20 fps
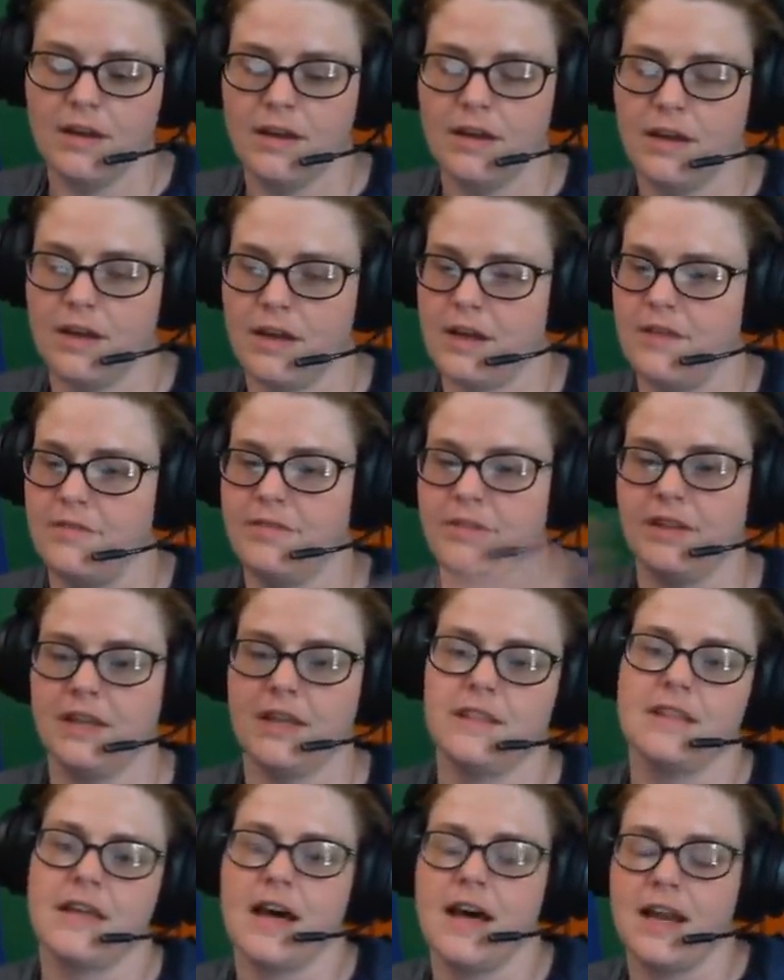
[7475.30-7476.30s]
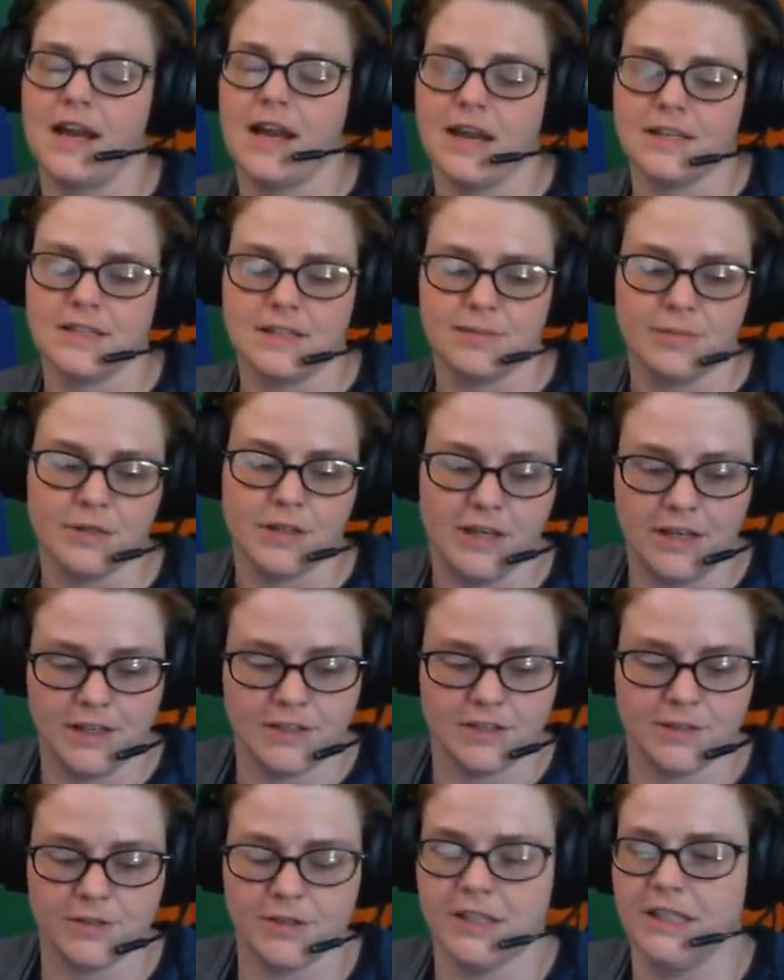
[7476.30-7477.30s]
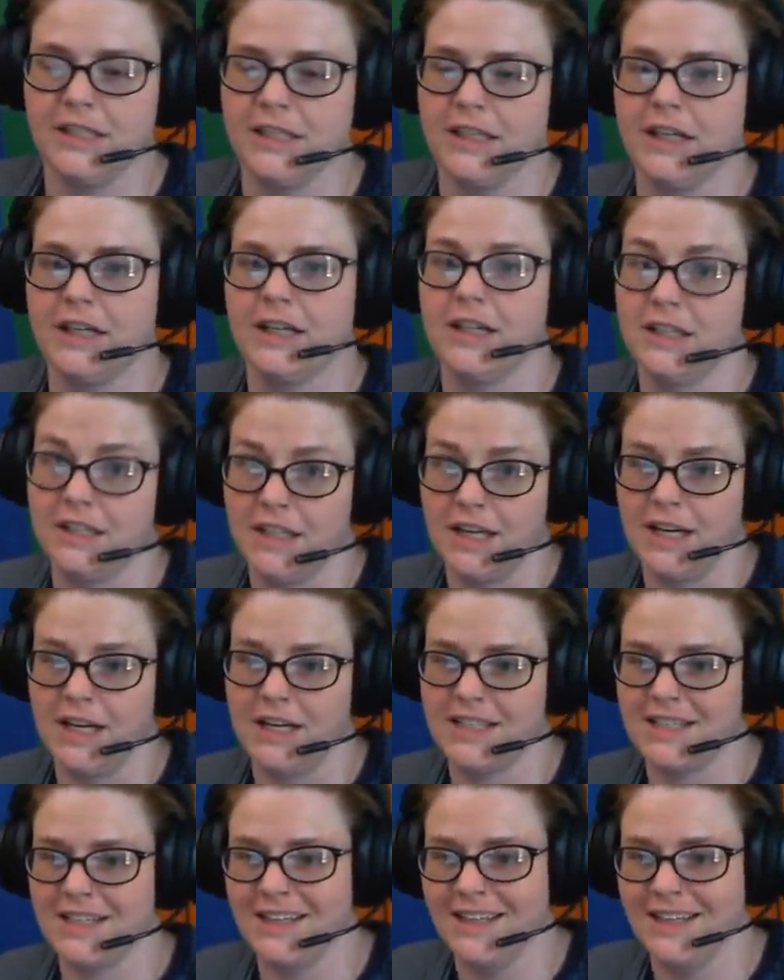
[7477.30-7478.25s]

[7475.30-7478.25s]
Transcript: And I feel like that has to play into it a lot.